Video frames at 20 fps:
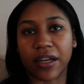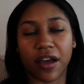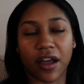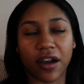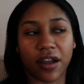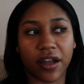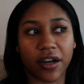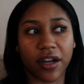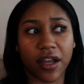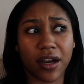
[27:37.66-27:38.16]

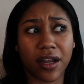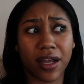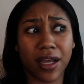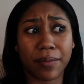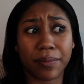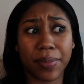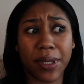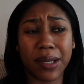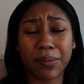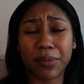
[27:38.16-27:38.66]
yada, yada, yada,
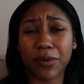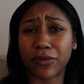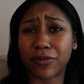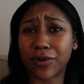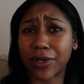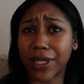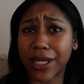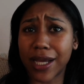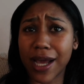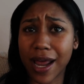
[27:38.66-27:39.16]
and people
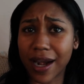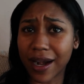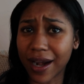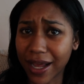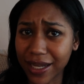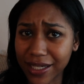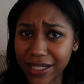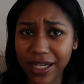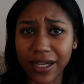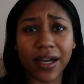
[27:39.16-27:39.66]
really got an
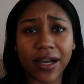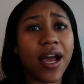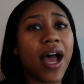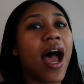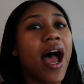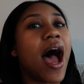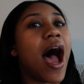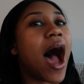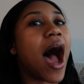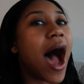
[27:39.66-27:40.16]
idea.
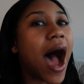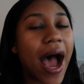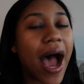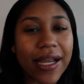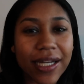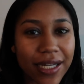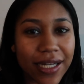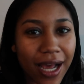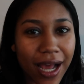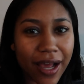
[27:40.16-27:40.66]

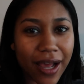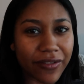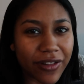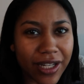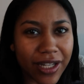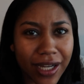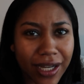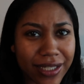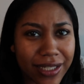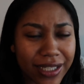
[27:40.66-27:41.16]
I did not have
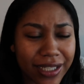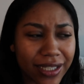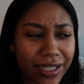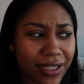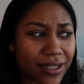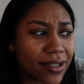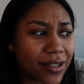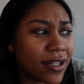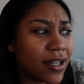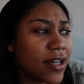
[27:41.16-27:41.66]
any
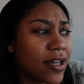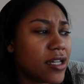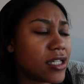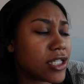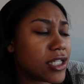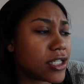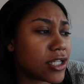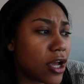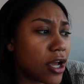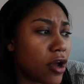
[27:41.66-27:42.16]
idea,
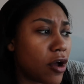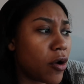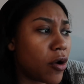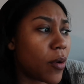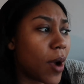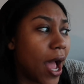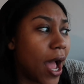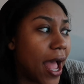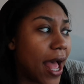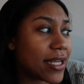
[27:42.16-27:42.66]

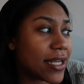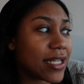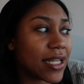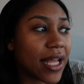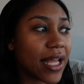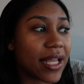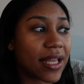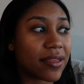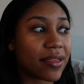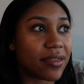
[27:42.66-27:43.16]
so I had to
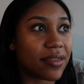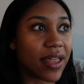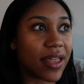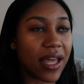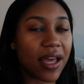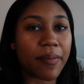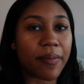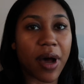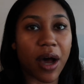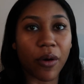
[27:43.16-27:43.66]
like
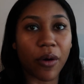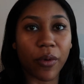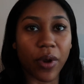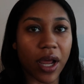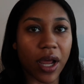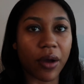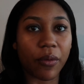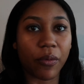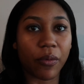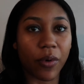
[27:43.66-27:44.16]
think about what
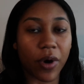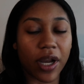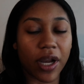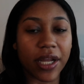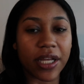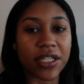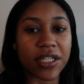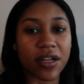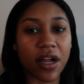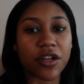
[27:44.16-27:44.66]
I want.
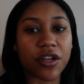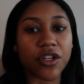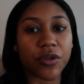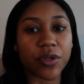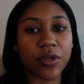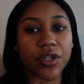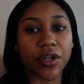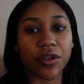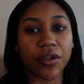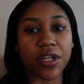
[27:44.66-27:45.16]
It's not due
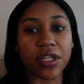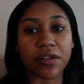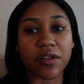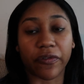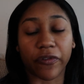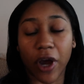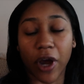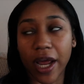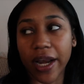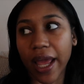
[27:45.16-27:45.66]
until this
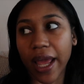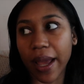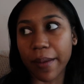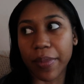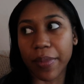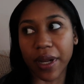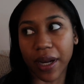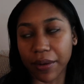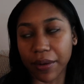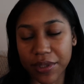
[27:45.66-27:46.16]
Friday,
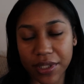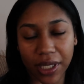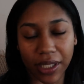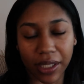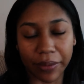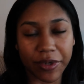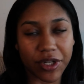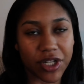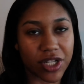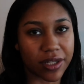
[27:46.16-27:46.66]
but I was like,
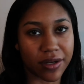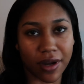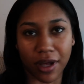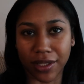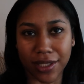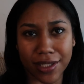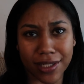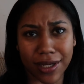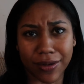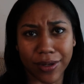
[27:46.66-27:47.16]
let me just
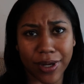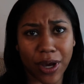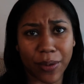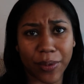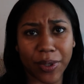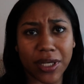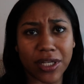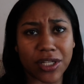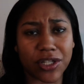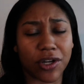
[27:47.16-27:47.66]
knock this out now
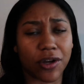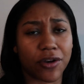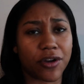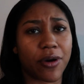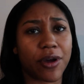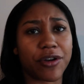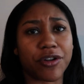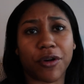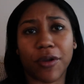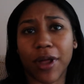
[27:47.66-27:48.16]
because y'all
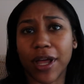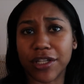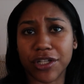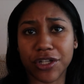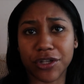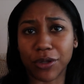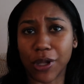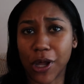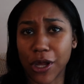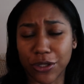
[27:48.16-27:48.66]
know I don't like
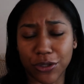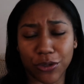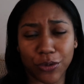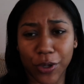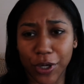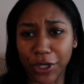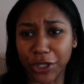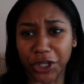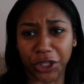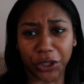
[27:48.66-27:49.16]
to do law school
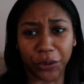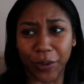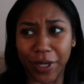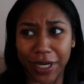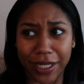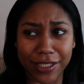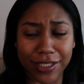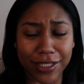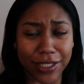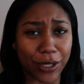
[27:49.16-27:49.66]
work during the
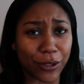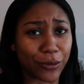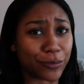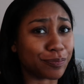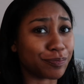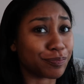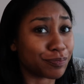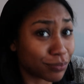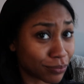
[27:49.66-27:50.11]
week, so